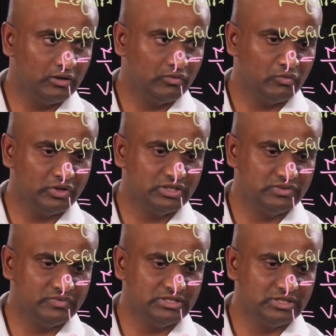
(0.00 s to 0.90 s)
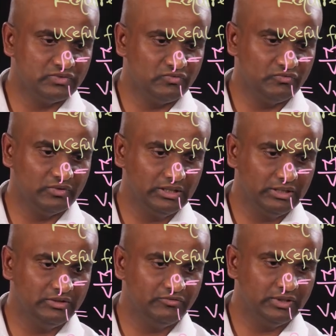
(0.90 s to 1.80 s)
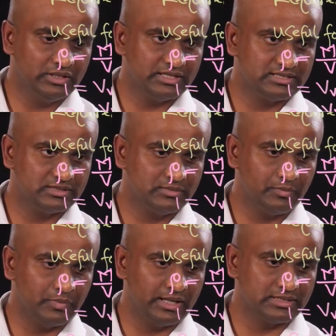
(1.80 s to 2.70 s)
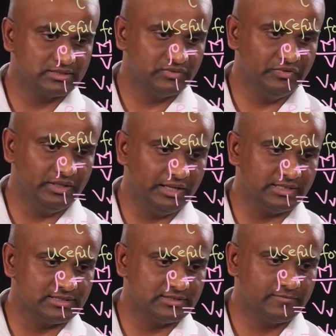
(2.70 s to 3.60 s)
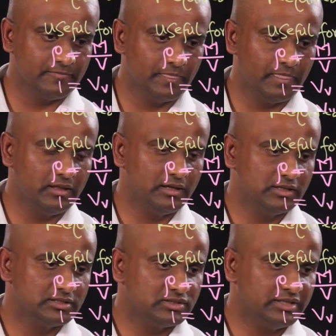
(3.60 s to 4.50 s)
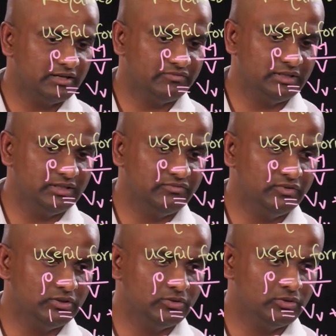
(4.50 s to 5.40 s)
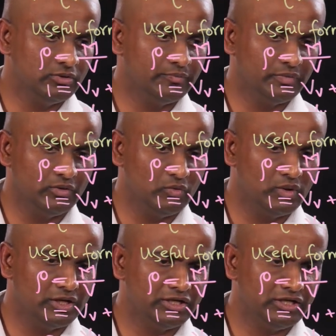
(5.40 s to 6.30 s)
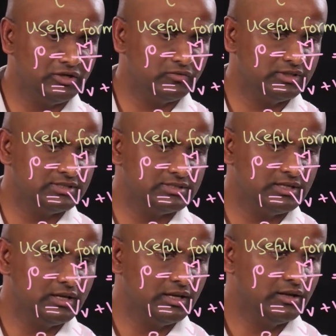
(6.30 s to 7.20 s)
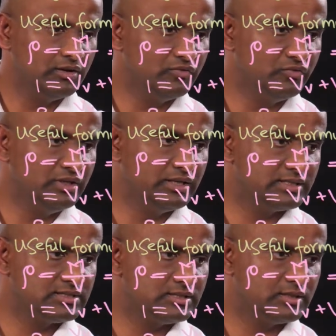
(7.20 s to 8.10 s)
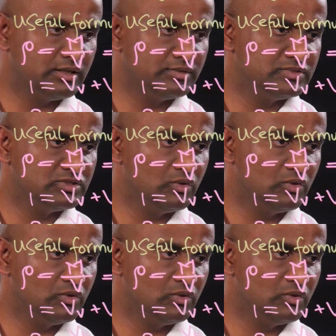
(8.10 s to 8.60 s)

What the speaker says: void, which is EVS plus Vs. So that will give you 1 equals Vs times